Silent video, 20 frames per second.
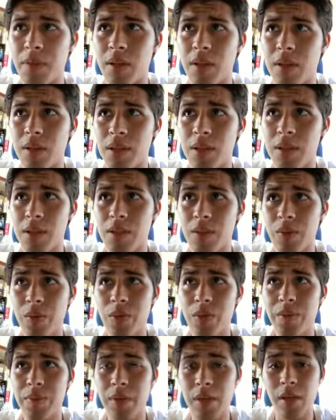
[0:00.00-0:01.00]
this
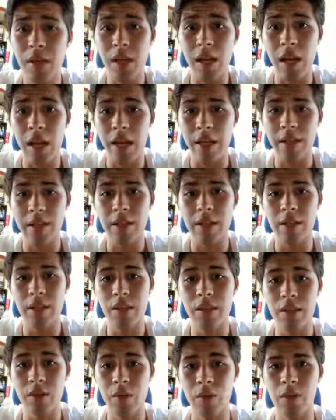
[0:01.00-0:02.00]
will be like,
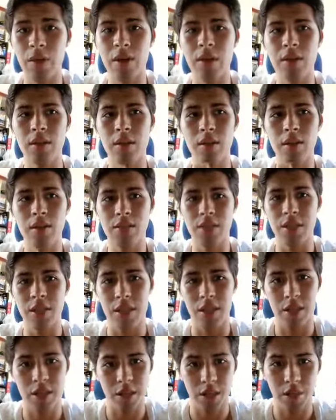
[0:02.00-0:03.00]
what does
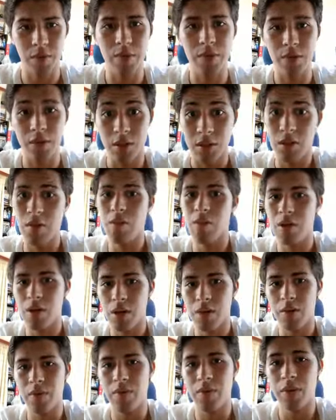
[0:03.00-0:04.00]
the term Cold
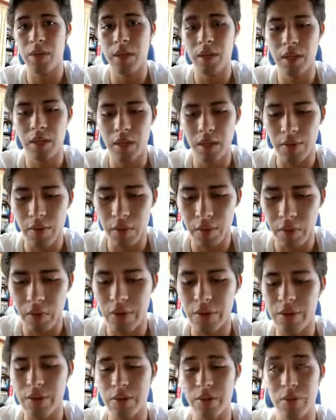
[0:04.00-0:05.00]
War really
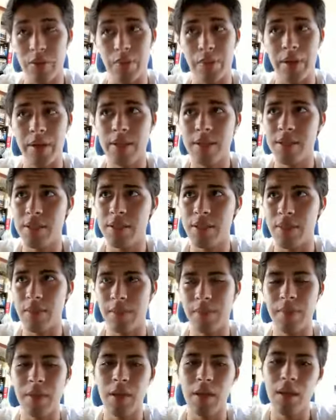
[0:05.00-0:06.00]
refers or means to?
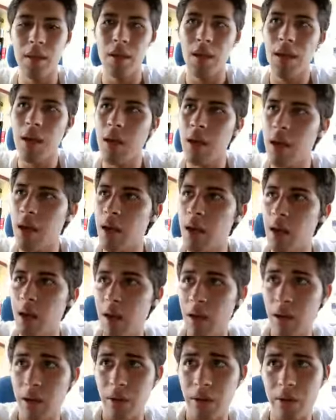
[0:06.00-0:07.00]

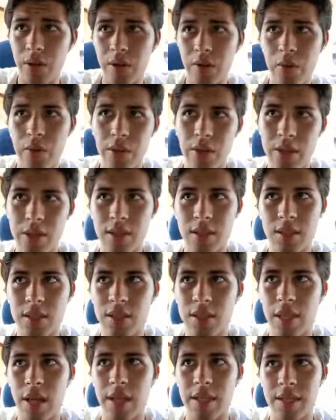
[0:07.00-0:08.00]
A Cold War
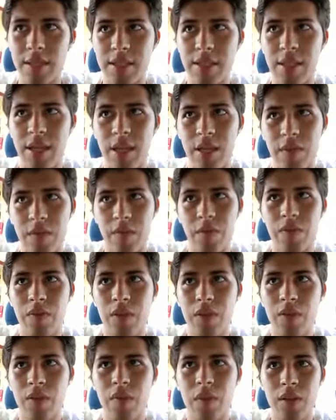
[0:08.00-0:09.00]
is a state
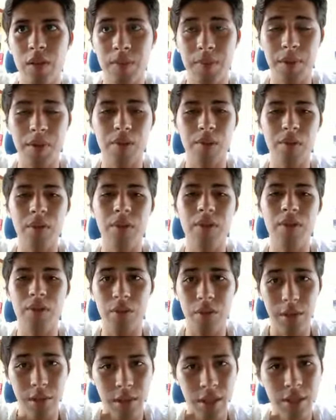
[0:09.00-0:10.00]
of conflict between
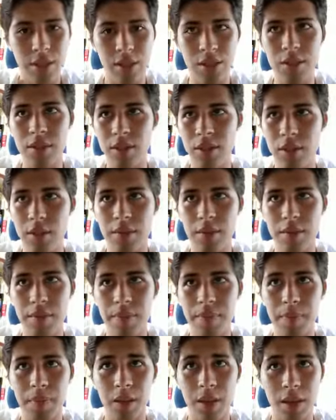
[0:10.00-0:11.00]
two nations
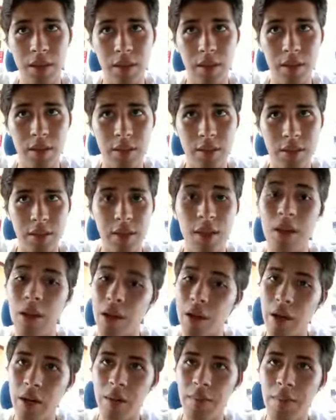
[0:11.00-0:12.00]
that does
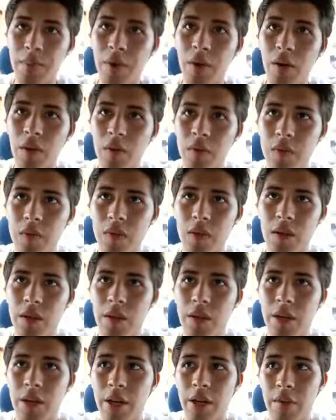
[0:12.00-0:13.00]
not involve
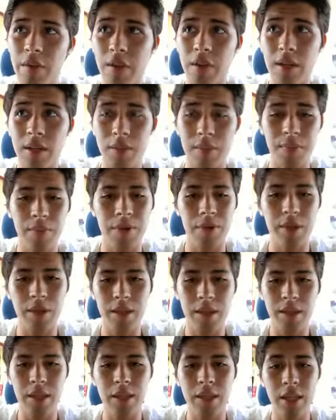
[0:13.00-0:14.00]
directly
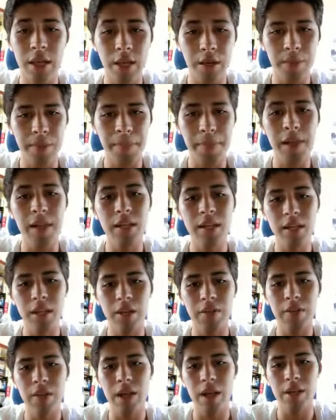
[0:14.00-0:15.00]

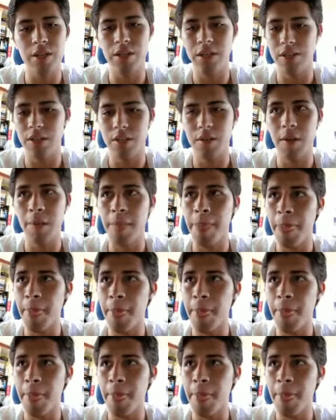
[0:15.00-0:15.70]
military actions,